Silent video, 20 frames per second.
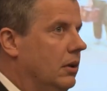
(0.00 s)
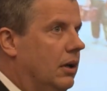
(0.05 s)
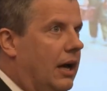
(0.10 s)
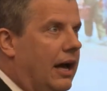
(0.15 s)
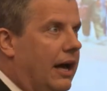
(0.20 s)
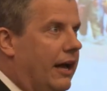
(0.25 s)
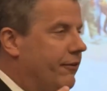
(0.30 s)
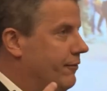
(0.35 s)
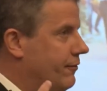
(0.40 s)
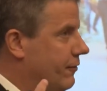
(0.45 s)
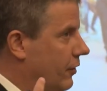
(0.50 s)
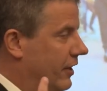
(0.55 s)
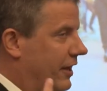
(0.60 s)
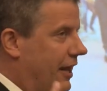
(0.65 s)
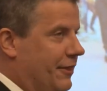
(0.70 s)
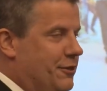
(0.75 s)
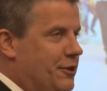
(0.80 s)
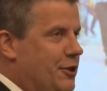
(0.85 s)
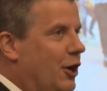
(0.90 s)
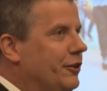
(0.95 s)
I
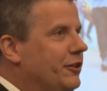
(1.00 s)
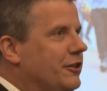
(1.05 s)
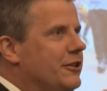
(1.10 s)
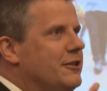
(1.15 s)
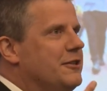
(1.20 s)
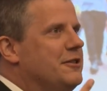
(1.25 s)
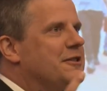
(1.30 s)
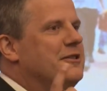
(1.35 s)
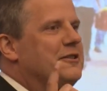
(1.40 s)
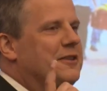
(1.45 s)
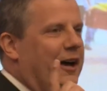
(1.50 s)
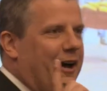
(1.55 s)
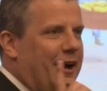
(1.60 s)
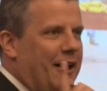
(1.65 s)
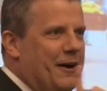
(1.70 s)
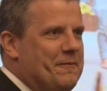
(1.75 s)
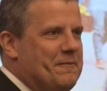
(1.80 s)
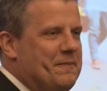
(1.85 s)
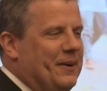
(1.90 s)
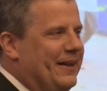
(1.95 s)
forget the others,
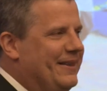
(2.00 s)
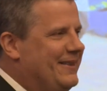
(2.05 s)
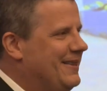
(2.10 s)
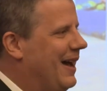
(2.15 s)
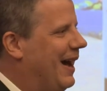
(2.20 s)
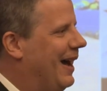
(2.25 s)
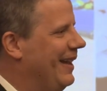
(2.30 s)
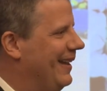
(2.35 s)
but